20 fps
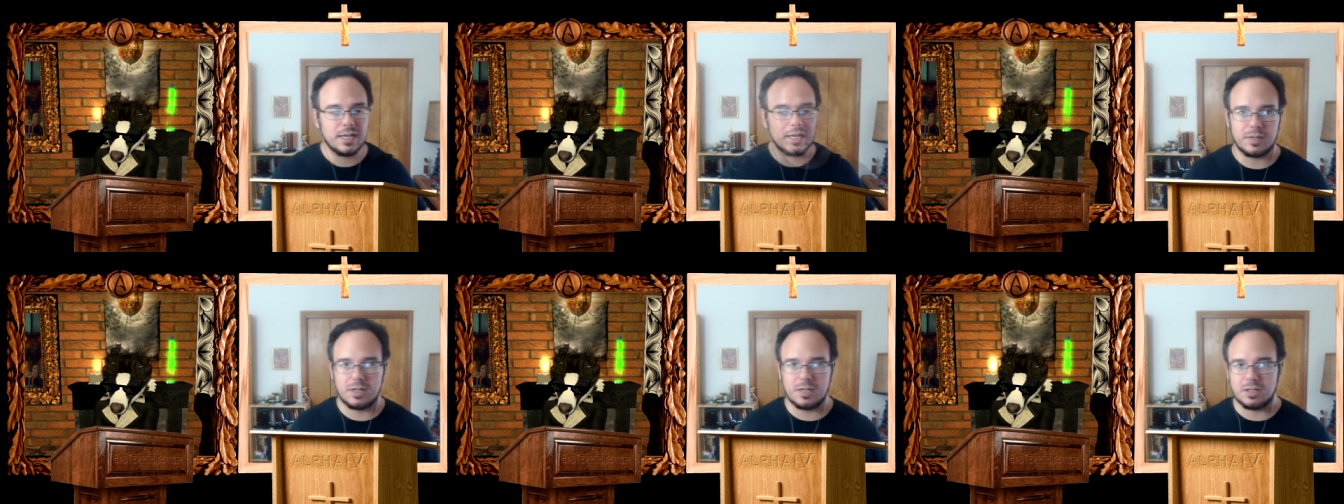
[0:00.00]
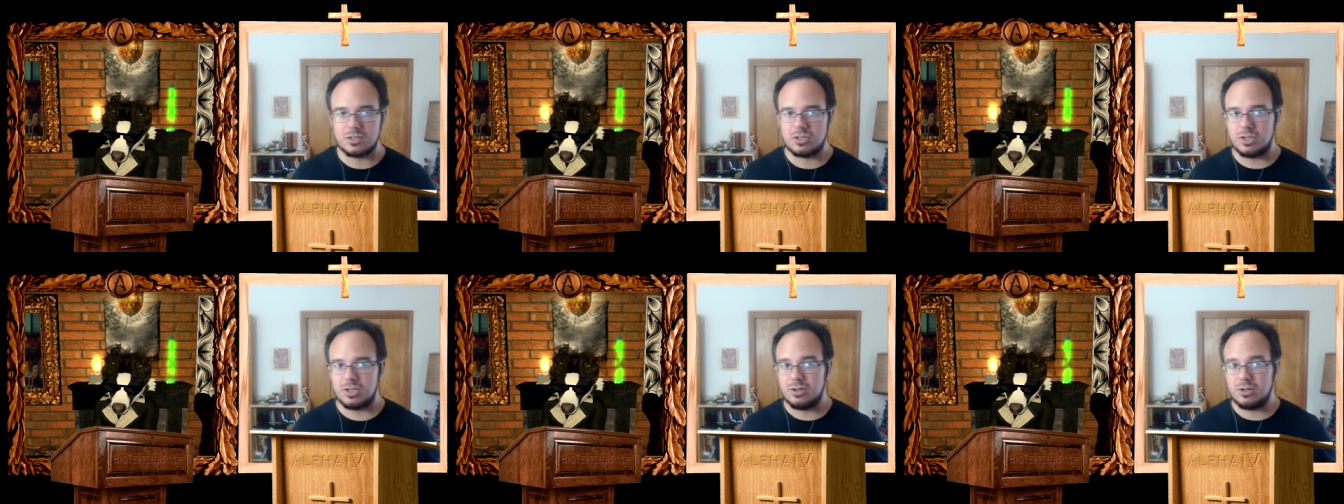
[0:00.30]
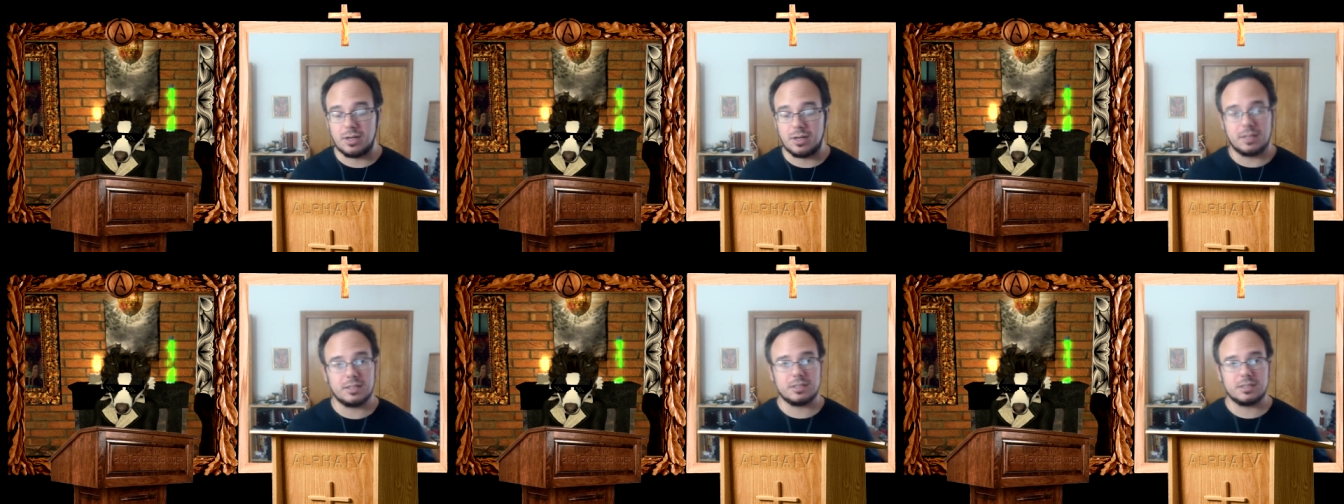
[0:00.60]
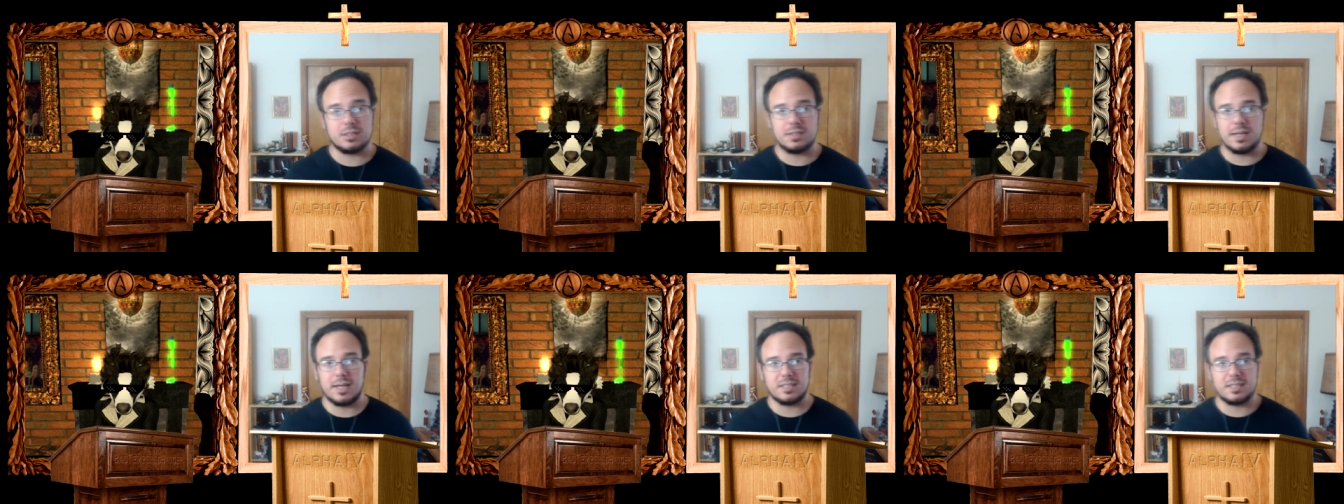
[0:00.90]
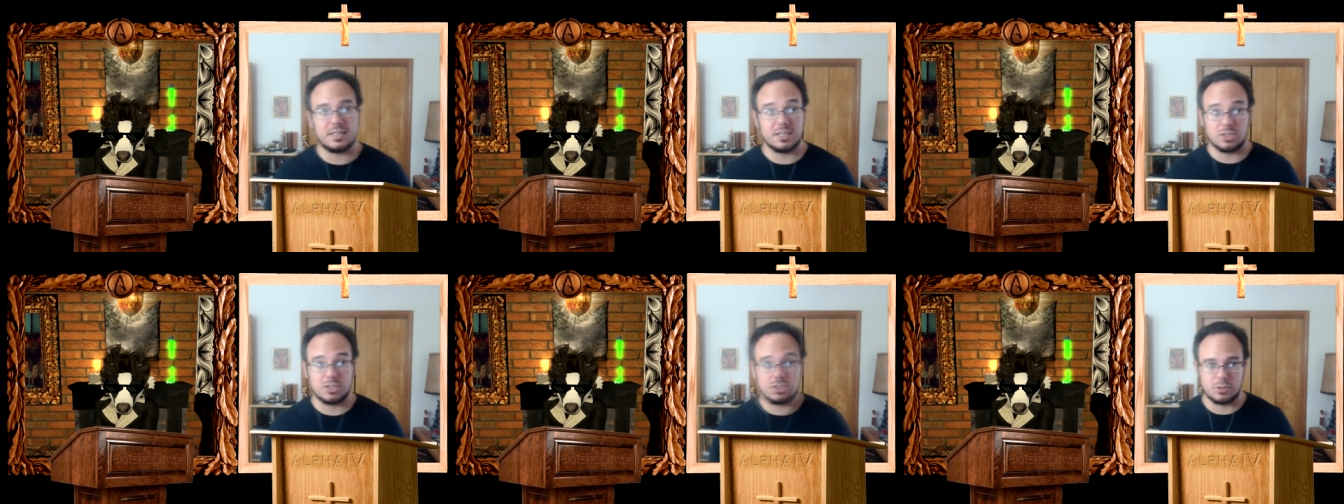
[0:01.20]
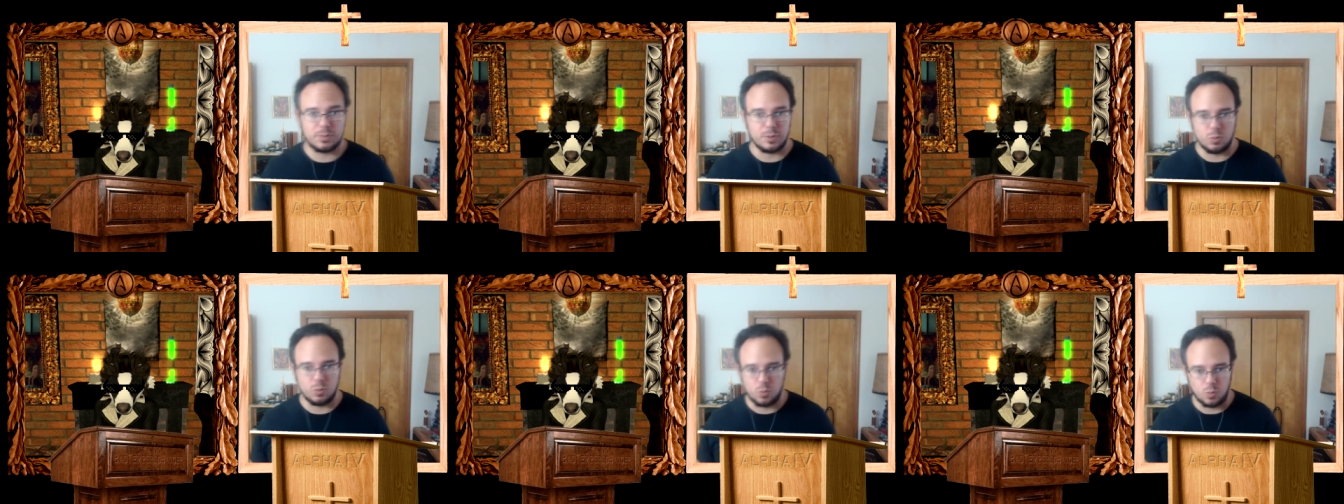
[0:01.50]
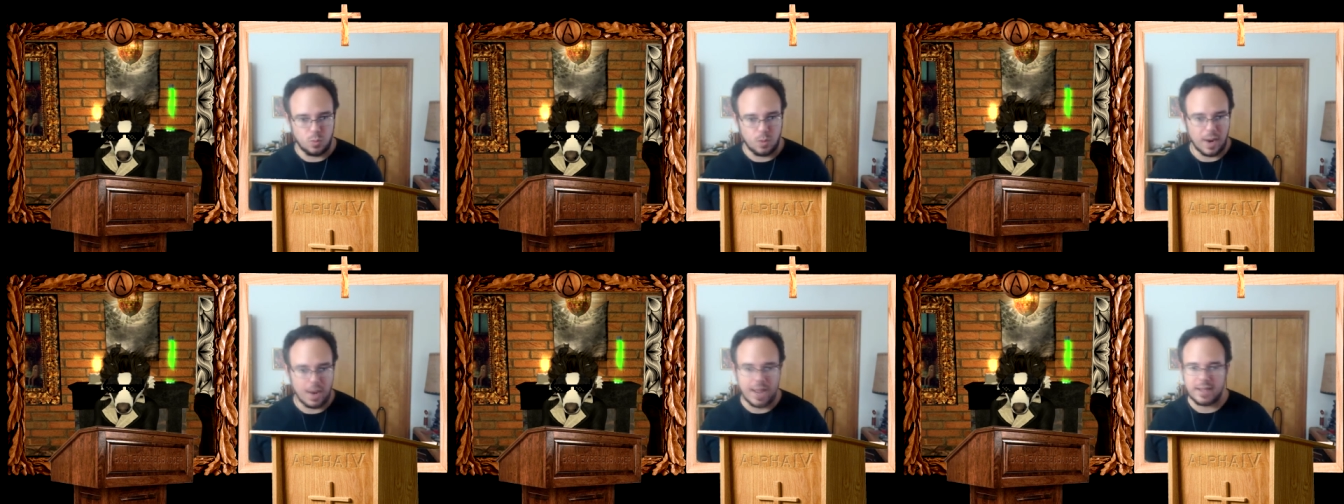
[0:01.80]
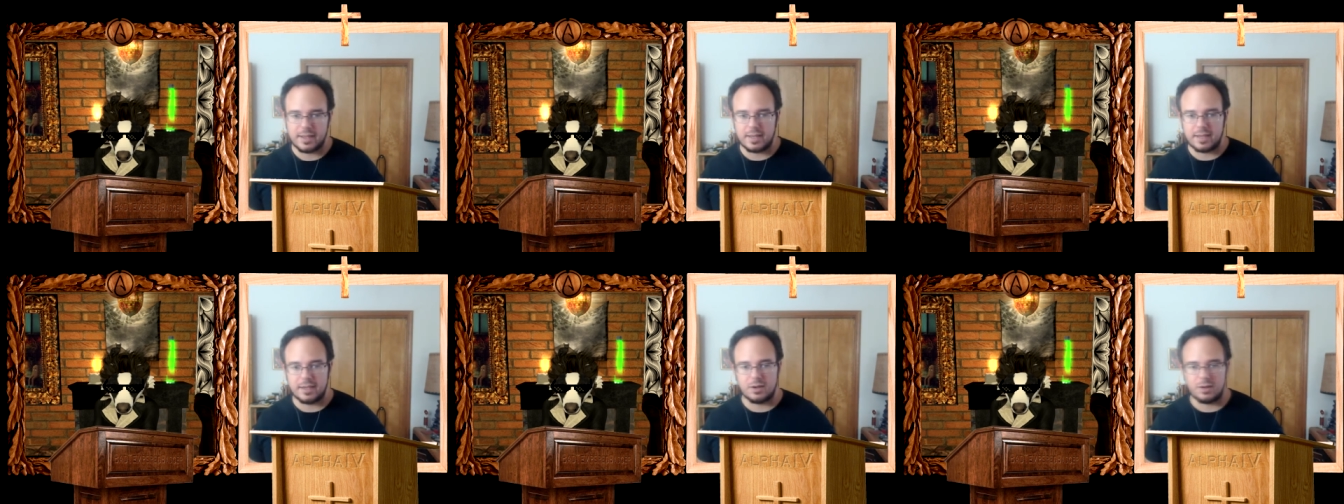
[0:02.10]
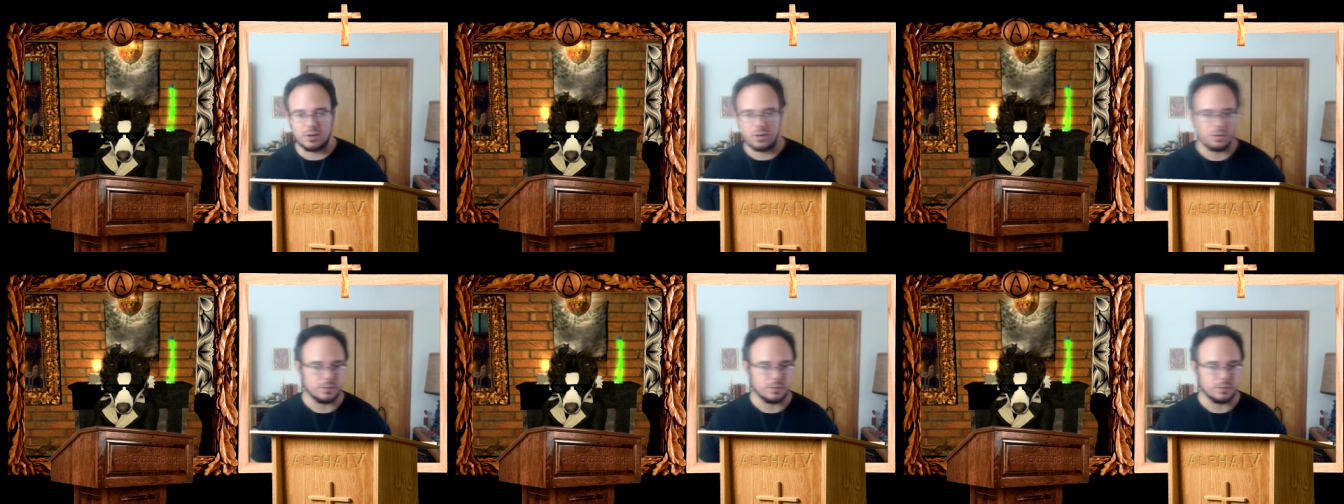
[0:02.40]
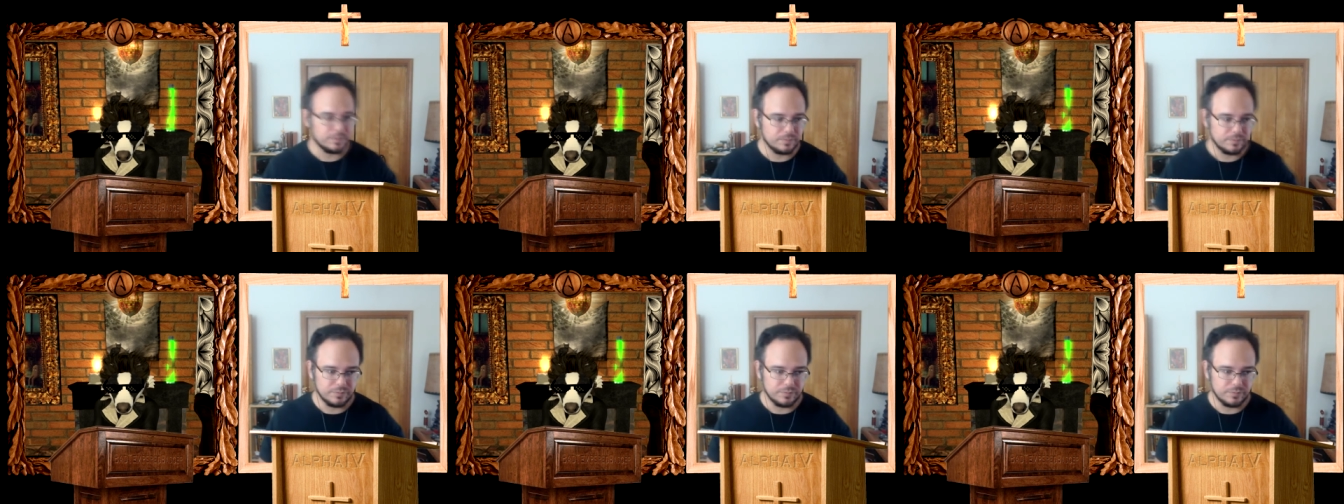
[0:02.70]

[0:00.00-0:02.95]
it because the United States has just been wagging our